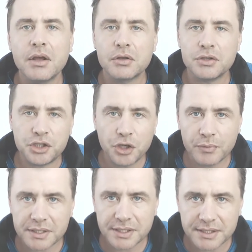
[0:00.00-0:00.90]

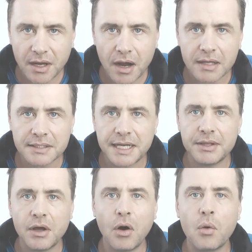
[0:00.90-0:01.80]
consumerist society
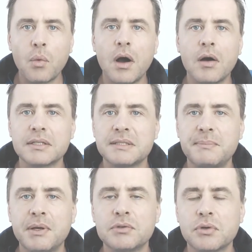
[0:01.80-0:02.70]
and the whole world is
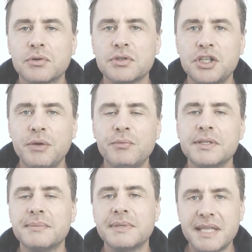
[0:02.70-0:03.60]
built on consumerism.